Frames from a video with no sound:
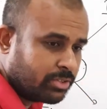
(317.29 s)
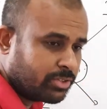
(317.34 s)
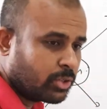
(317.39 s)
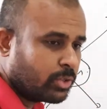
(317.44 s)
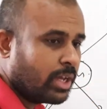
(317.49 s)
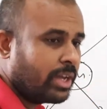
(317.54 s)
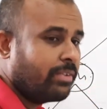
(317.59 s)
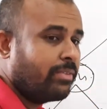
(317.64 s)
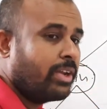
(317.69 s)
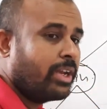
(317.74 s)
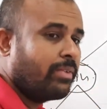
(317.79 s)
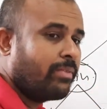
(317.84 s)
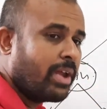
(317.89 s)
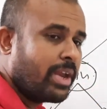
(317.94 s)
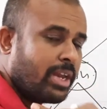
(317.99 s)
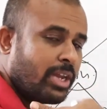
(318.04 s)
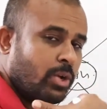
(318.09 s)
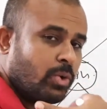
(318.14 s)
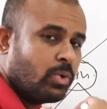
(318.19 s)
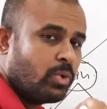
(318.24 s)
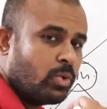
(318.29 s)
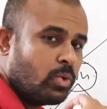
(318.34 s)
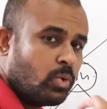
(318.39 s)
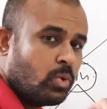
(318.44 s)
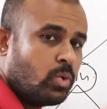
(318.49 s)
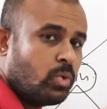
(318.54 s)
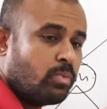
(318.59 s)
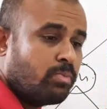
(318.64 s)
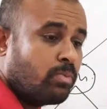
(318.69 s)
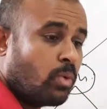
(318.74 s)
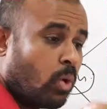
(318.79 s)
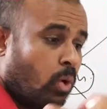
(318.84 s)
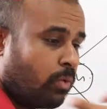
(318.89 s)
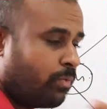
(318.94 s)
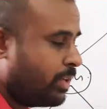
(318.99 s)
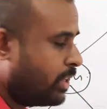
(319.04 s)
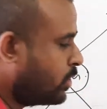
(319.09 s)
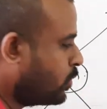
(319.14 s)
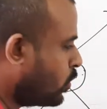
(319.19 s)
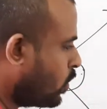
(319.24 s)
So then when you do more
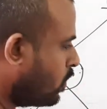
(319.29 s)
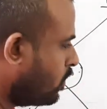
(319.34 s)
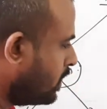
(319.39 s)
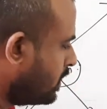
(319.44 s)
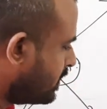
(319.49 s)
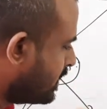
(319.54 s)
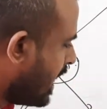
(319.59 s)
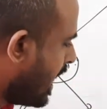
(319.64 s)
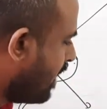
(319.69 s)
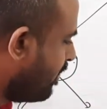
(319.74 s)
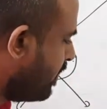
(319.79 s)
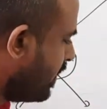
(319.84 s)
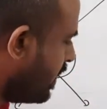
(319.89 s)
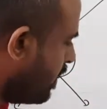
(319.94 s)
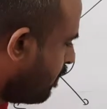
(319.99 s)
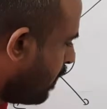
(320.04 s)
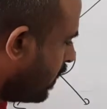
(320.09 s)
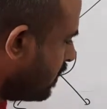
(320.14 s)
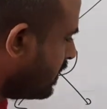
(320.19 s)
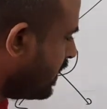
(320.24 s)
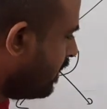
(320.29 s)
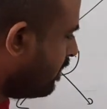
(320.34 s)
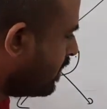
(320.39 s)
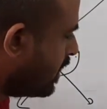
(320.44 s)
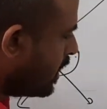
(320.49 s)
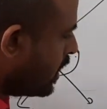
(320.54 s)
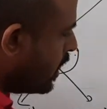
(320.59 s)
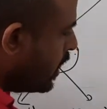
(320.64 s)
withdrawals than the deposits,